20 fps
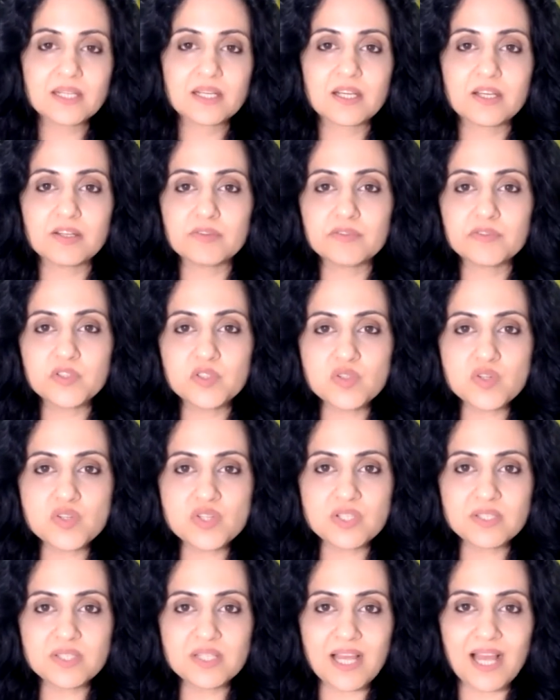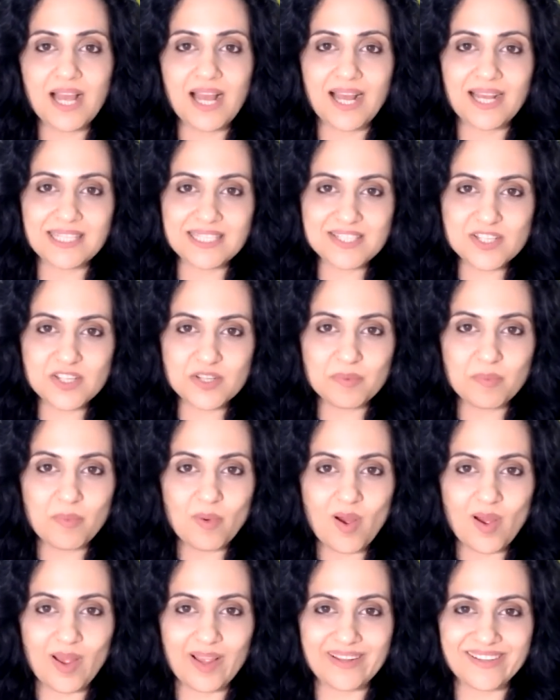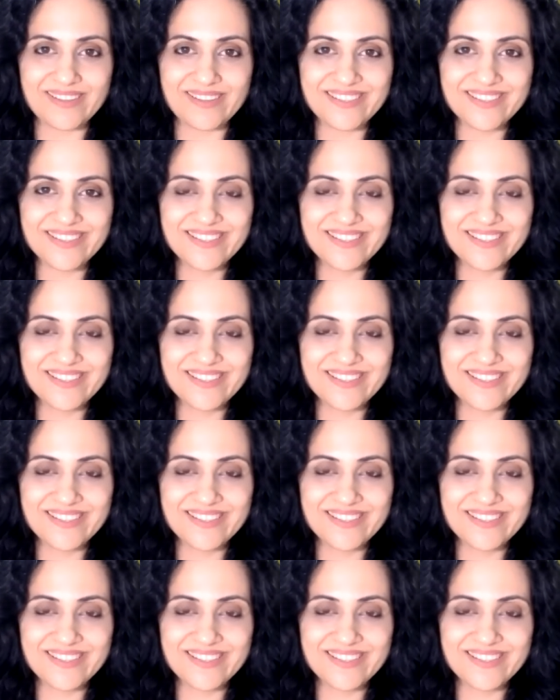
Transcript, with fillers: confusion and turmoil.